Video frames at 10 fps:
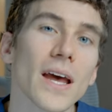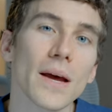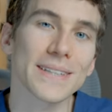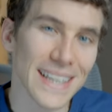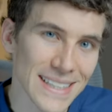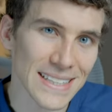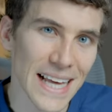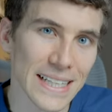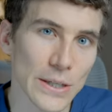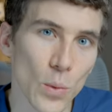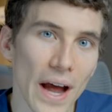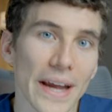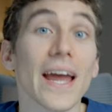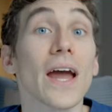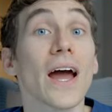but that's exactly
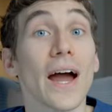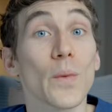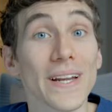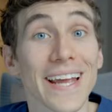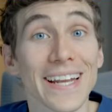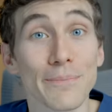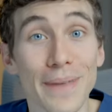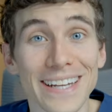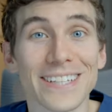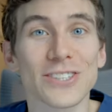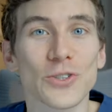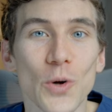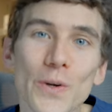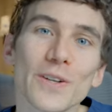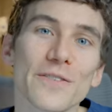why I went ahead and made a
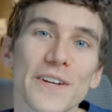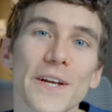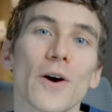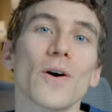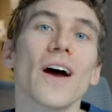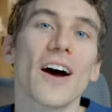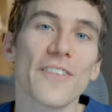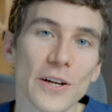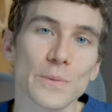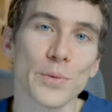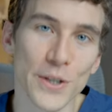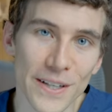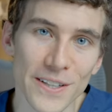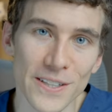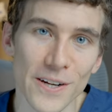tutorial video of how to put in
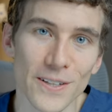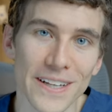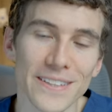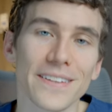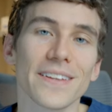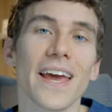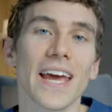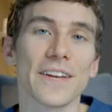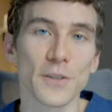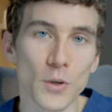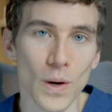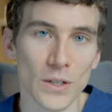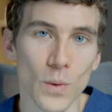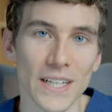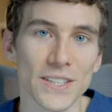scleral lenses, and if you do want
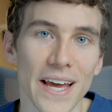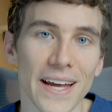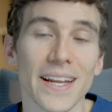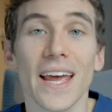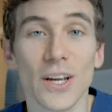to watch that,